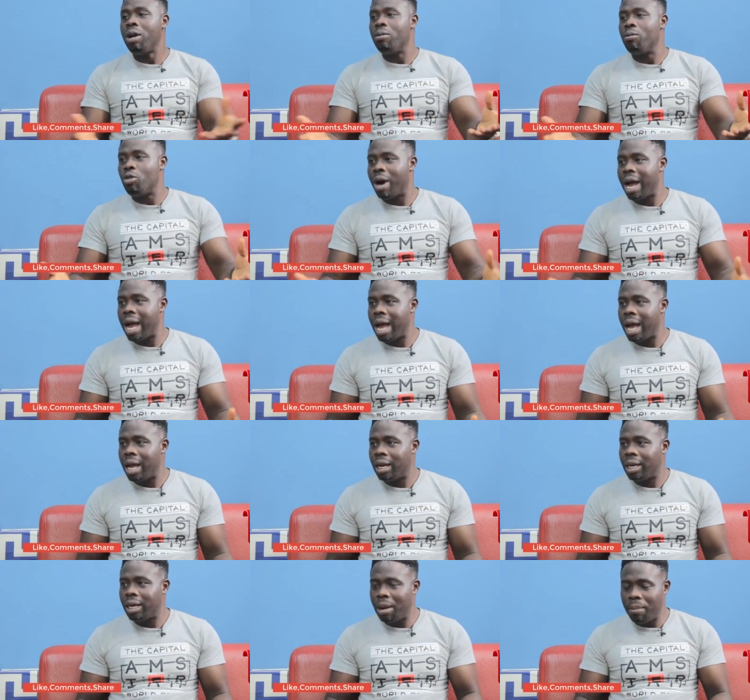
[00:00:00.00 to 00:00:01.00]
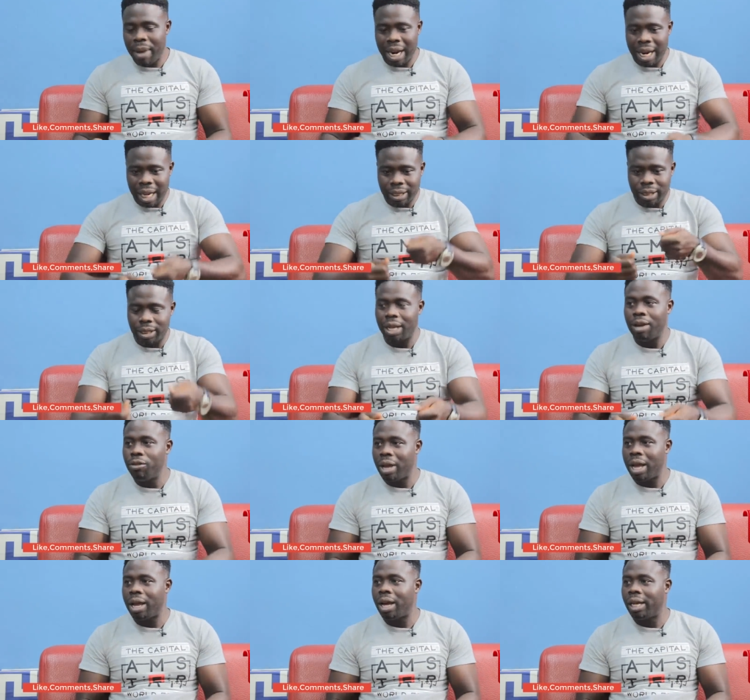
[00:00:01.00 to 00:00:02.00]
one more number not
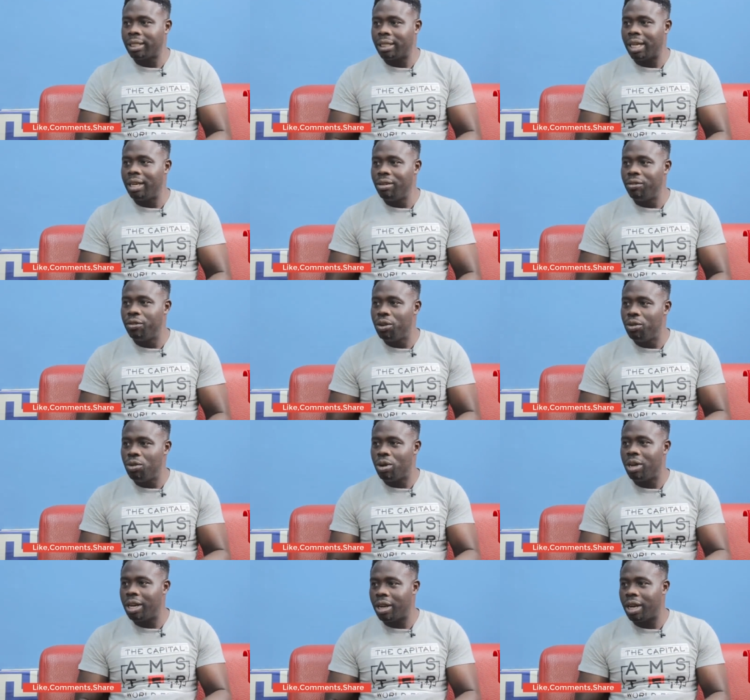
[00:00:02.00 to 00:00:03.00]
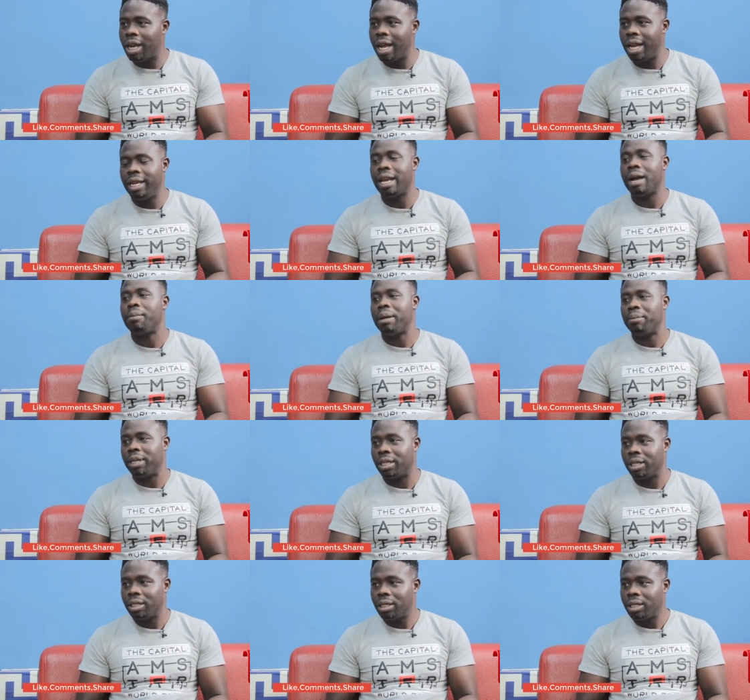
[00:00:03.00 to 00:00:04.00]
send video at their
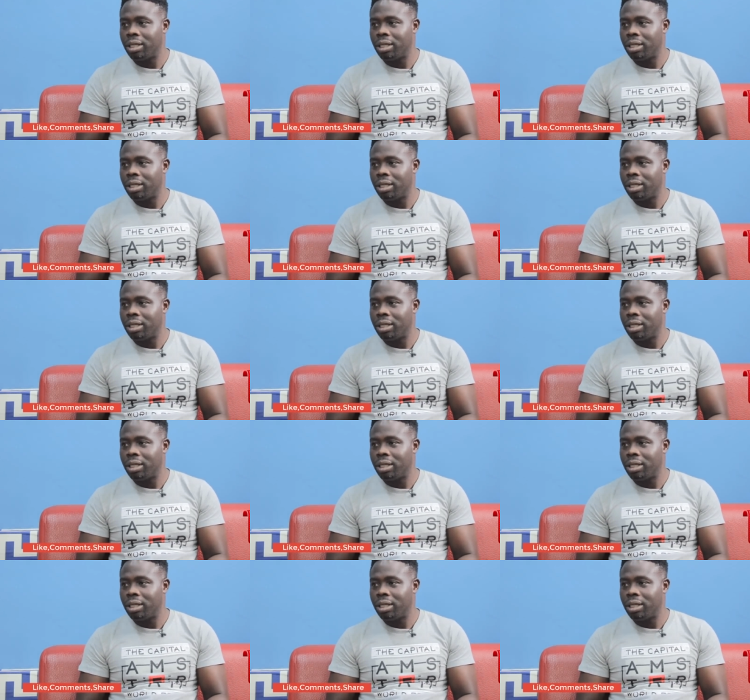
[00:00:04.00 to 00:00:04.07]
mammy.